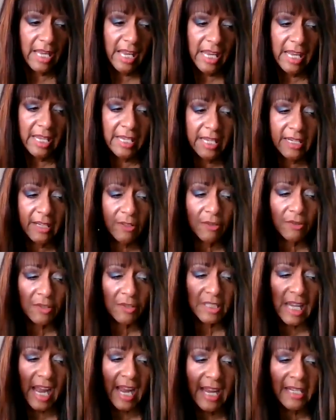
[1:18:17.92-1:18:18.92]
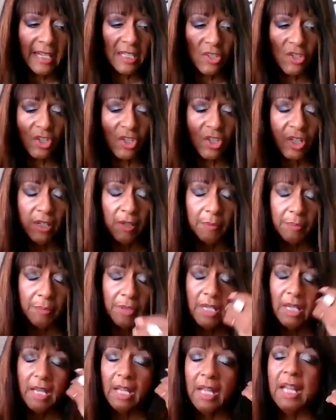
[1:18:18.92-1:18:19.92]
any little tiny chip
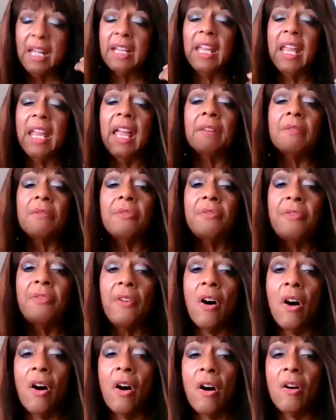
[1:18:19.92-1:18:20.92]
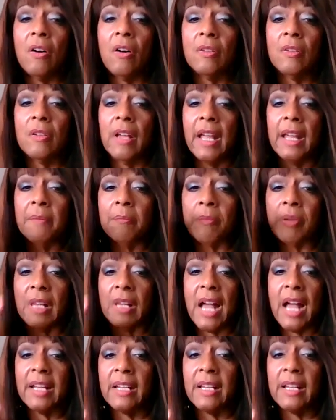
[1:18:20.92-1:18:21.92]
can fall and
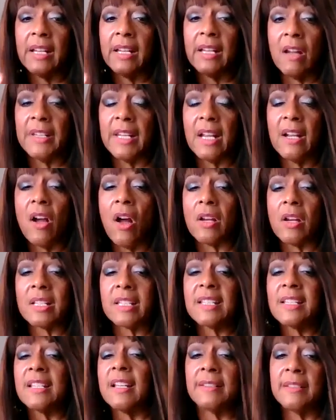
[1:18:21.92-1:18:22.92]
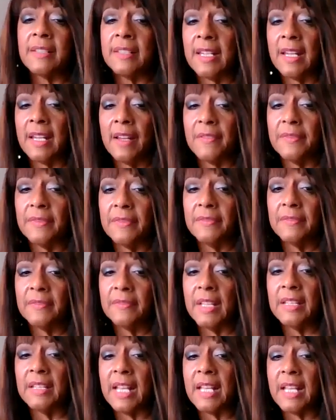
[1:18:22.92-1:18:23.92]
block it off, and they call it sudden death.
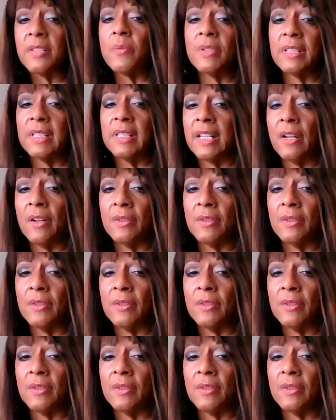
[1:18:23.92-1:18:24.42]
And that's what